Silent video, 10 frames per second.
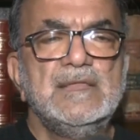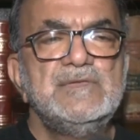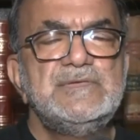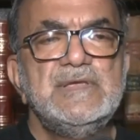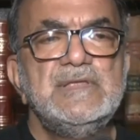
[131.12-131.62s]

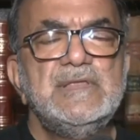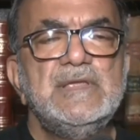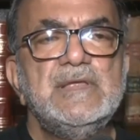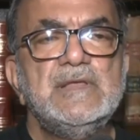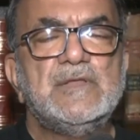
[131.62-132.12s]
You see,
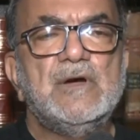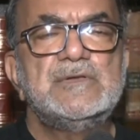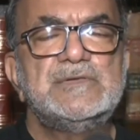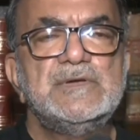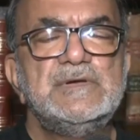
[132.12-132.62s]
the
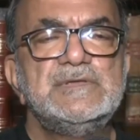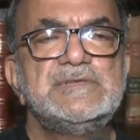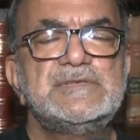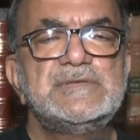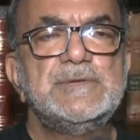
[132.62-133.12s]

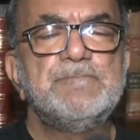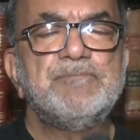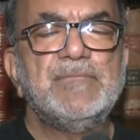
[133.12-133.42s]
doctors